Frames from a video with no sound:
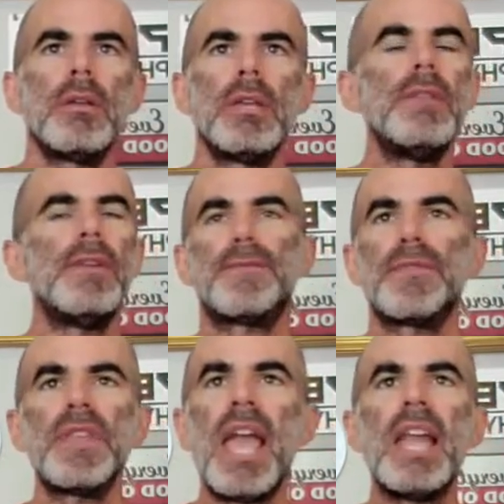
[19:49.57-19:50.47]
Even if
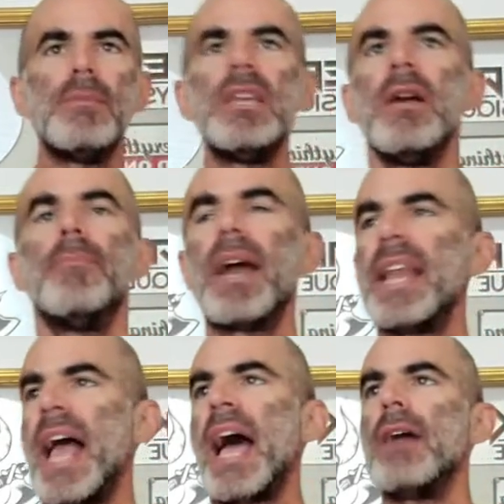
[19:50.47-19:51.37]
the enemy might
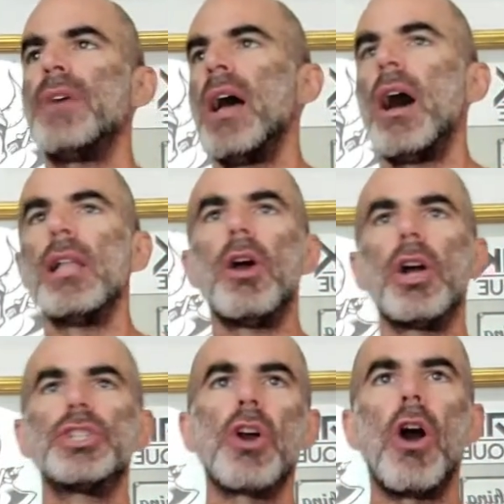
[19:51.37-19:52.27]
have a
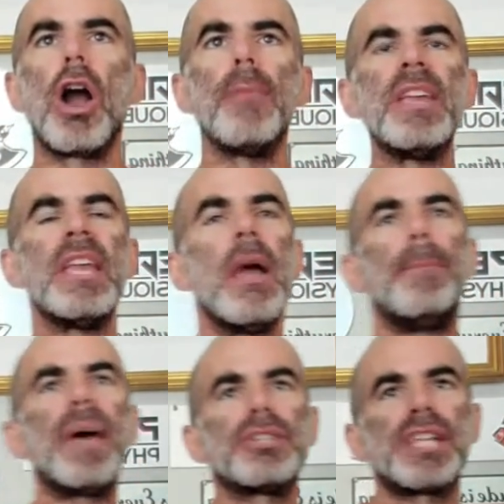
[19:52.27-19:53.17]
larger army,
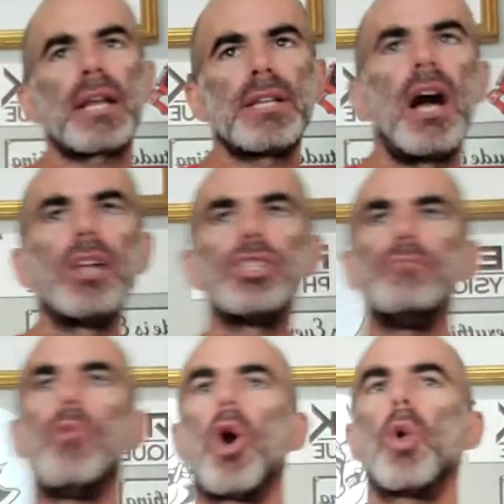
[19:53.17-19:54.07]
better technology,
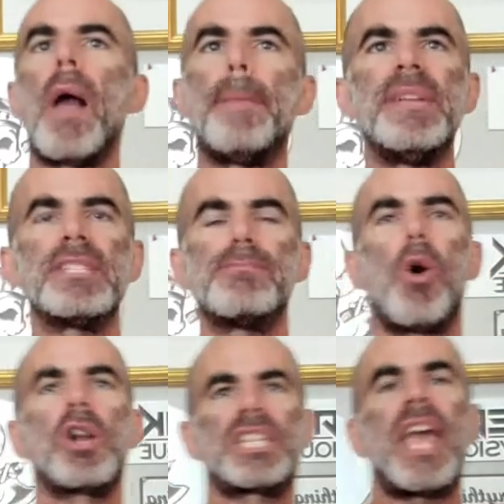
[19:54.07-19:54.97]
more weapons,
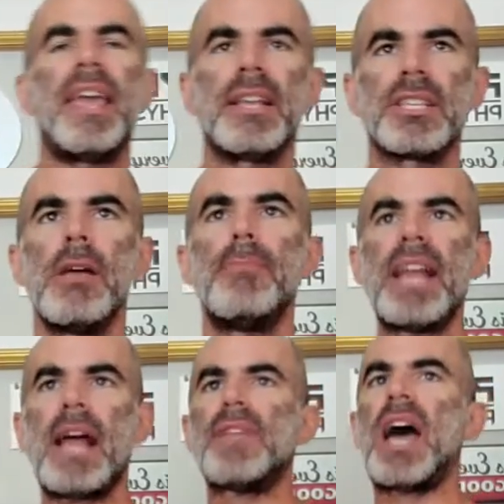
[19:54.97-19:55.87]
more tanks,
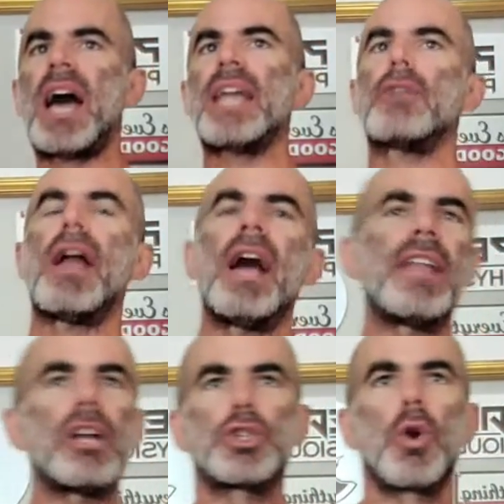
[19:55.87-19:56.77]
might have the high ground.
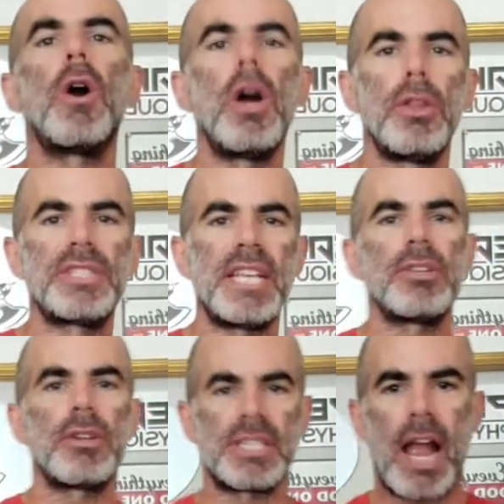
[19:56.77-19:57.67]
Now, sure, all those things
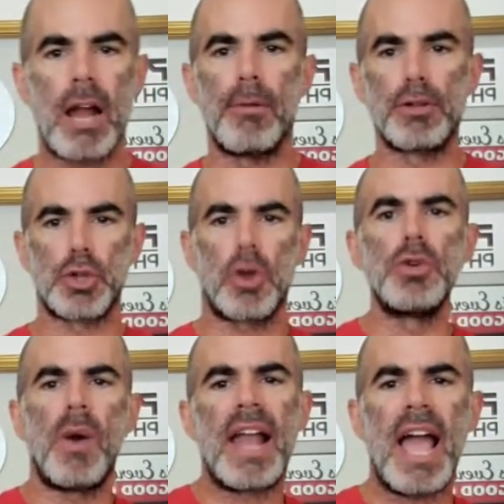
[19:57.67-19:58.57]
are desirable. Sure, you
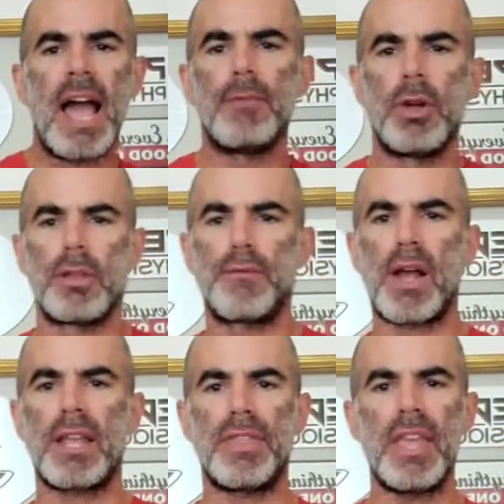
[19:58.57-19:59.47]
want to have all those
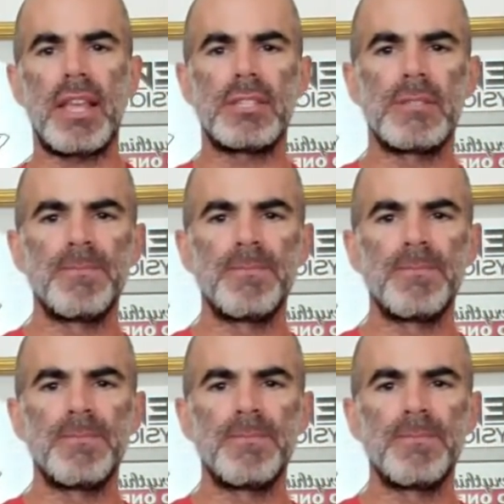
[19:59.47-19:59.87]
fucking things.